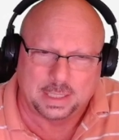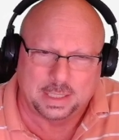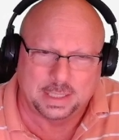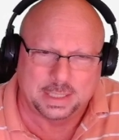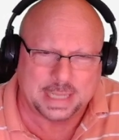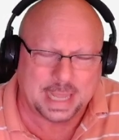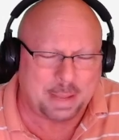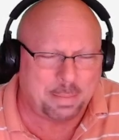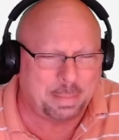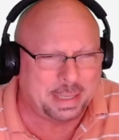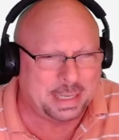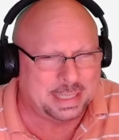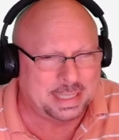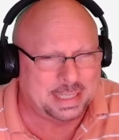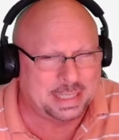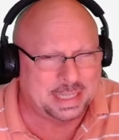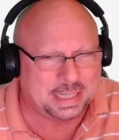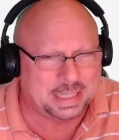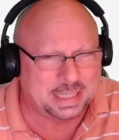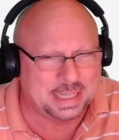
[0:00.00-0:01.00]
that mean a
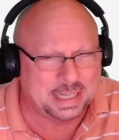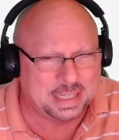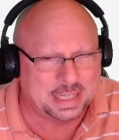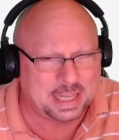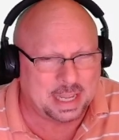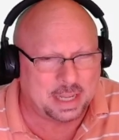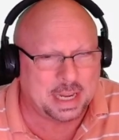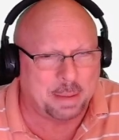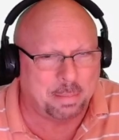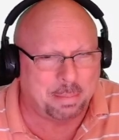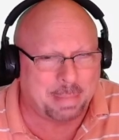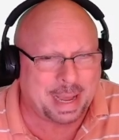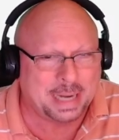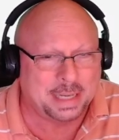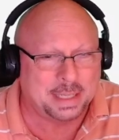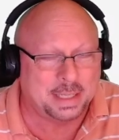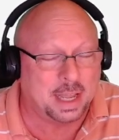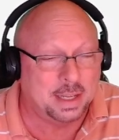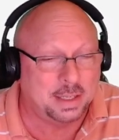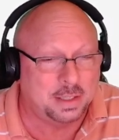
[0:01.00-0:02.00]
60
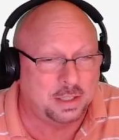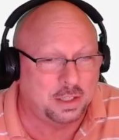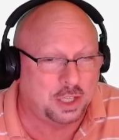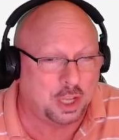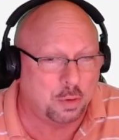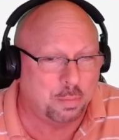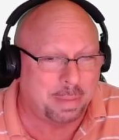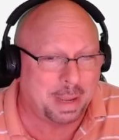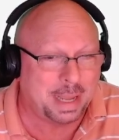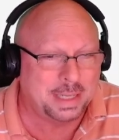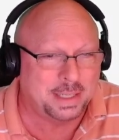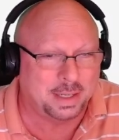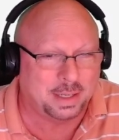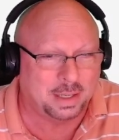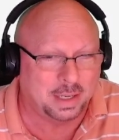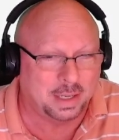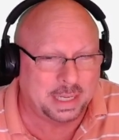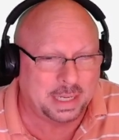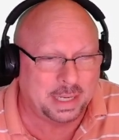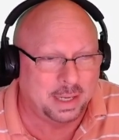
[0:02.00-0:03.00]
minus so
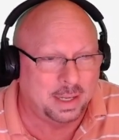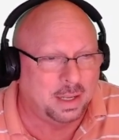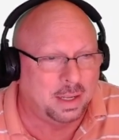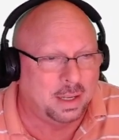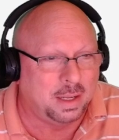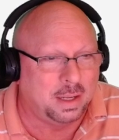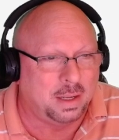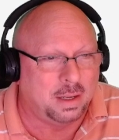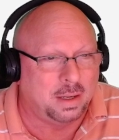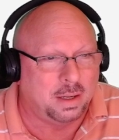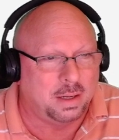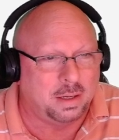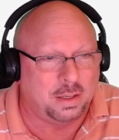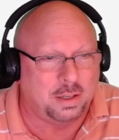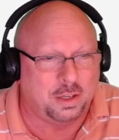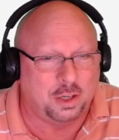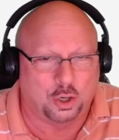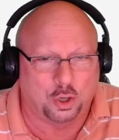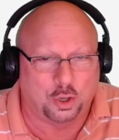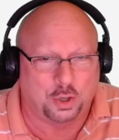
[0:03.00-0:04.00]
basically
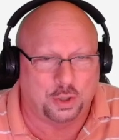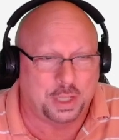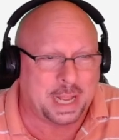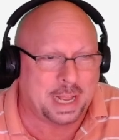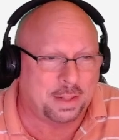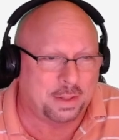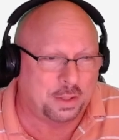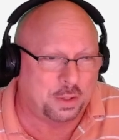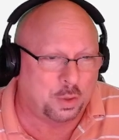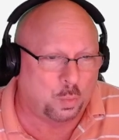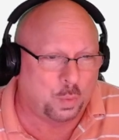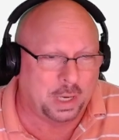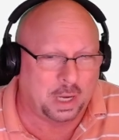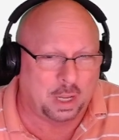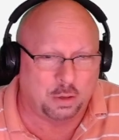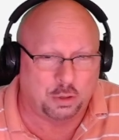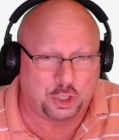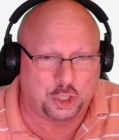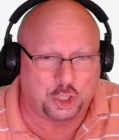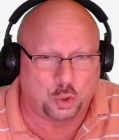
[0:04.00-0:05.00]
you're going, now that the
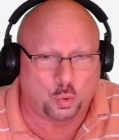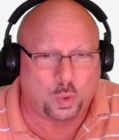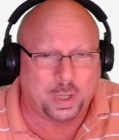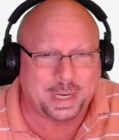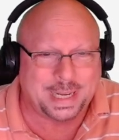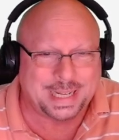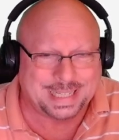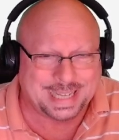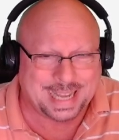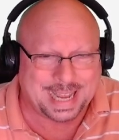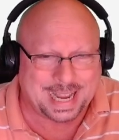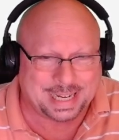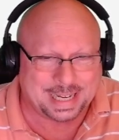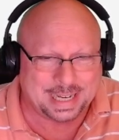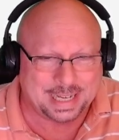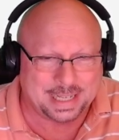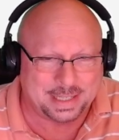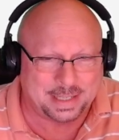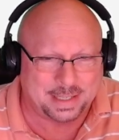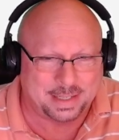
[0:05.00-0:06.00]
reload's 20
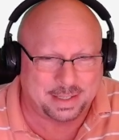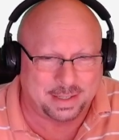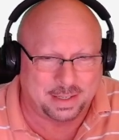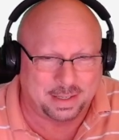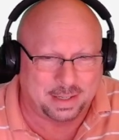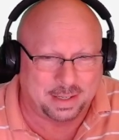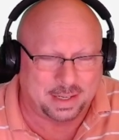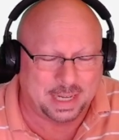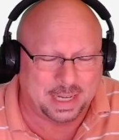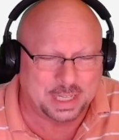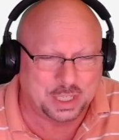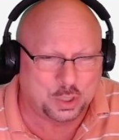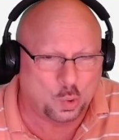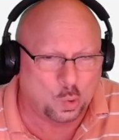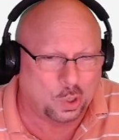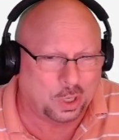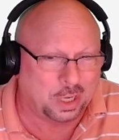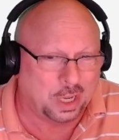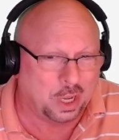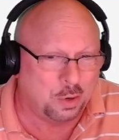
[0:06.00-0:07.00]
seconds, it's
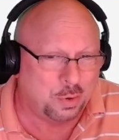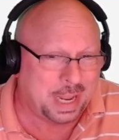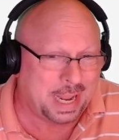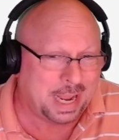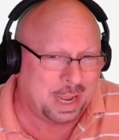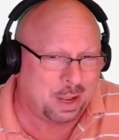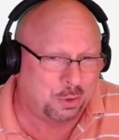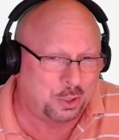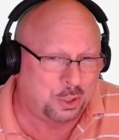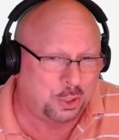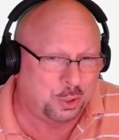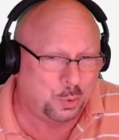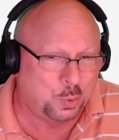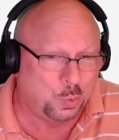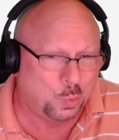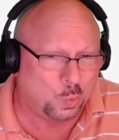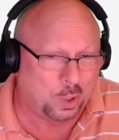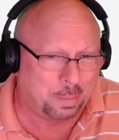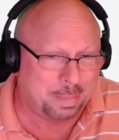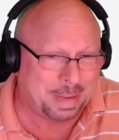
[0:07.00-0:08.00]
going to go down to
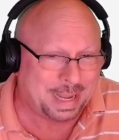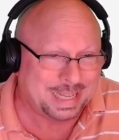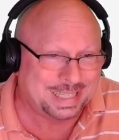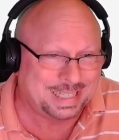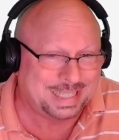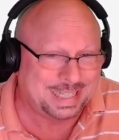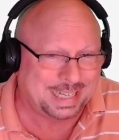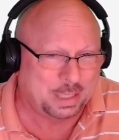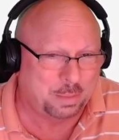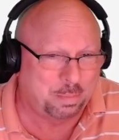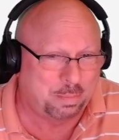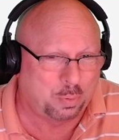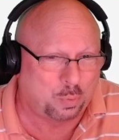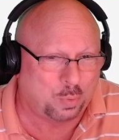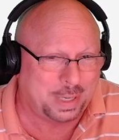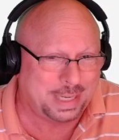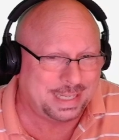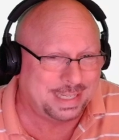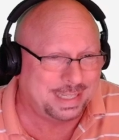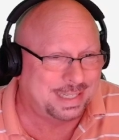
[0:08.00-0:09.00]
what, about
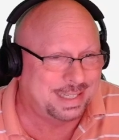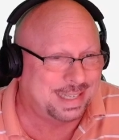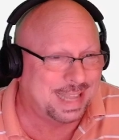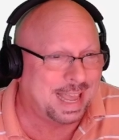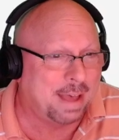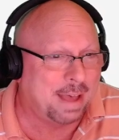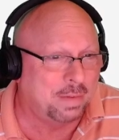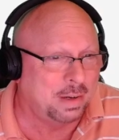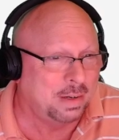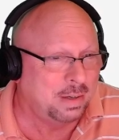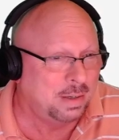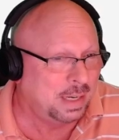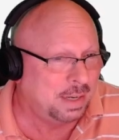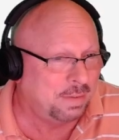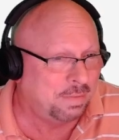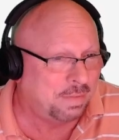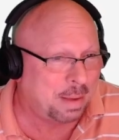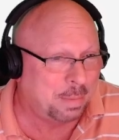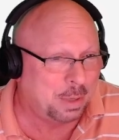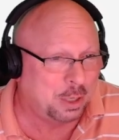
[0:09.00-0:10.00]
6.7
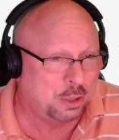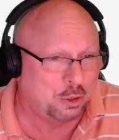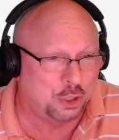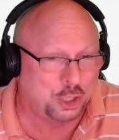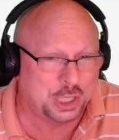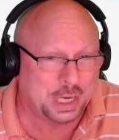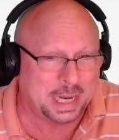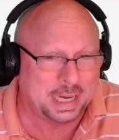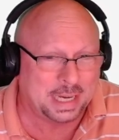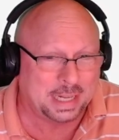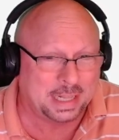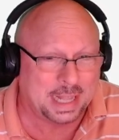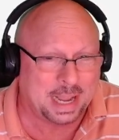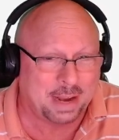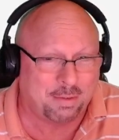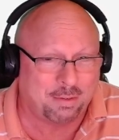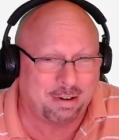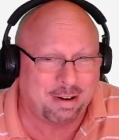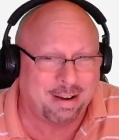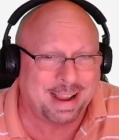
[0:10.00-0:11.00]
if I'm understanding
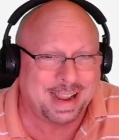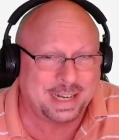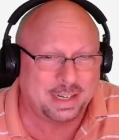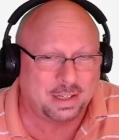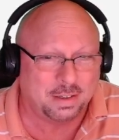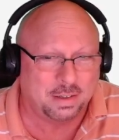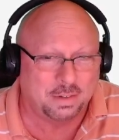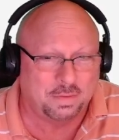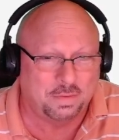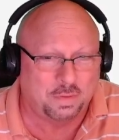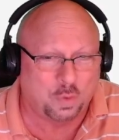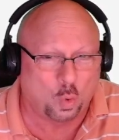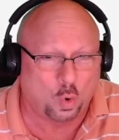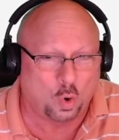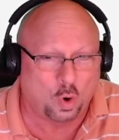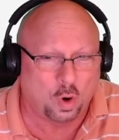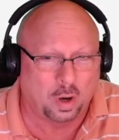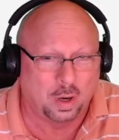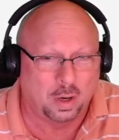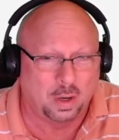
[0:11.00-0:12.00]
that right,
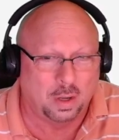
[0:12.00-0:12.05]
for